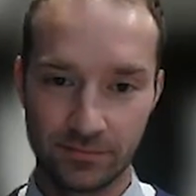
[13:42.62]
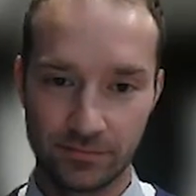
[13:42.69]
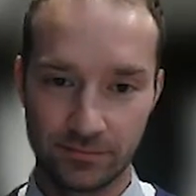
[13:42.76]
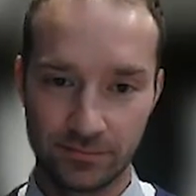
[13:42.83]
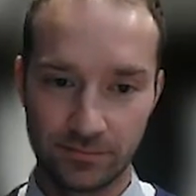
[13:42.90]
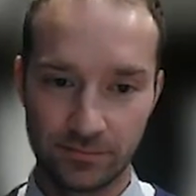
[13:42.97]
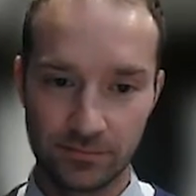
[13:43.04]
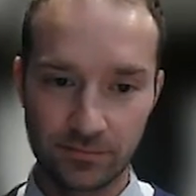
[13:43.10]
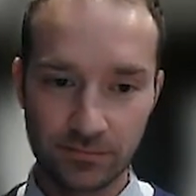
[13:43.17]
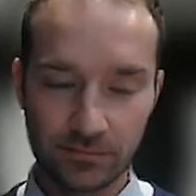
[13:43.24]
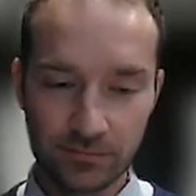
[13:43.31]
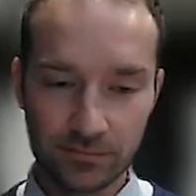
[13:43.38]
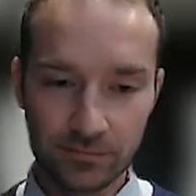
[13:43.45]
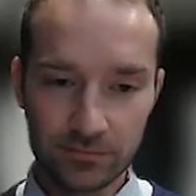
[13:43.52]

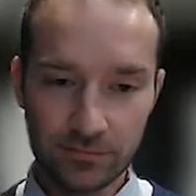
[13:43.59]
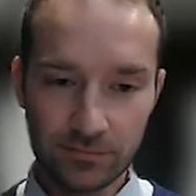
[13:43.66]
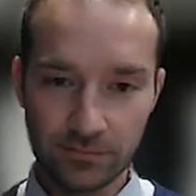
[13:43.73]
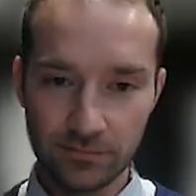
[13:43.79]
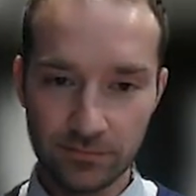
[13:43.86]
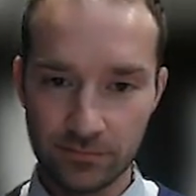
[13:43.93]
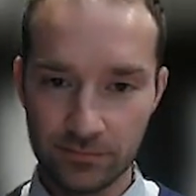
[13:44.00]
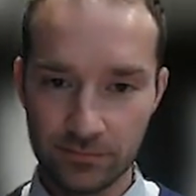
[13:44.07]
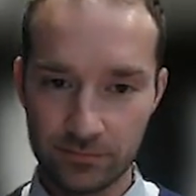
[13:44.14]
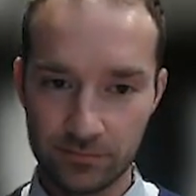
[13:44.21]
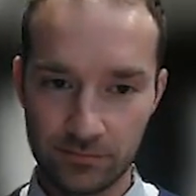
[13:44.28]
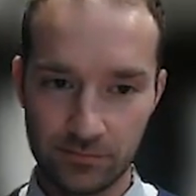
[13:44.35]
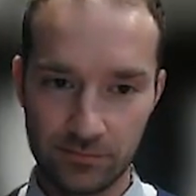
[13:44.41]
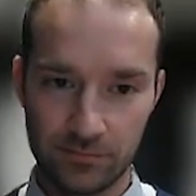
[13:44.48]

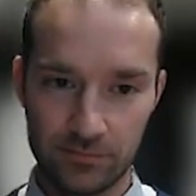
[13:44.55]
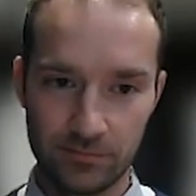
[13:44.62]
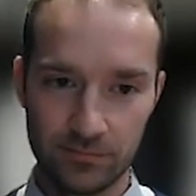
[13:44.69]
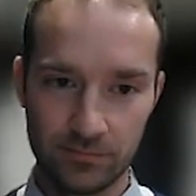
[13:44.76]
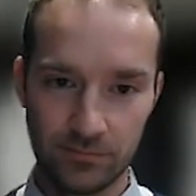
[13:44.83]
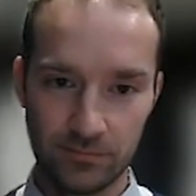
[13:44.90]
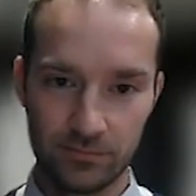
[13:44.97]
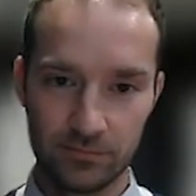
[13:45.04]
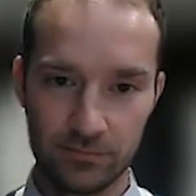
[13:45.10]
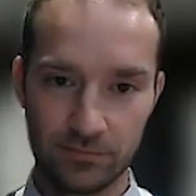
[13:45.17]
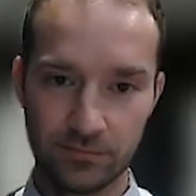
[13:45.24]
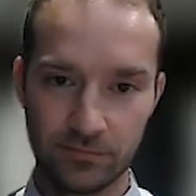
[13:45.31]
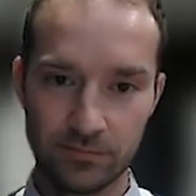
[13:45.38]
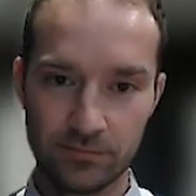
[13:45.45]

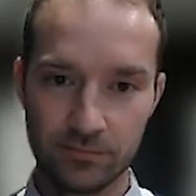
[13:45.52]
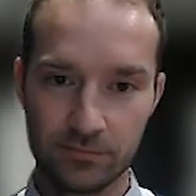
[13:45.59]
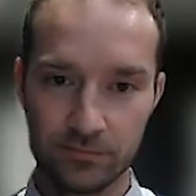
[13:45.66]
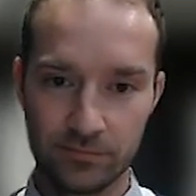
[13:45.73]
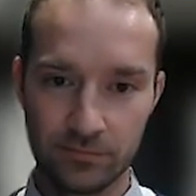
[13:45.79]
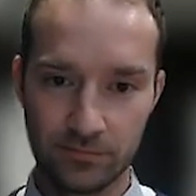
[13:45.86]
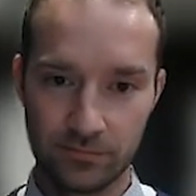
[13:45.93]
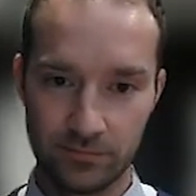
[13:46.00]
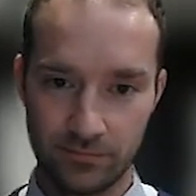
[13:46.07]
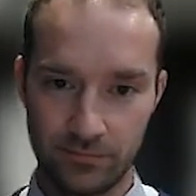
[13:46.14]
No words are spoken by the person on screen.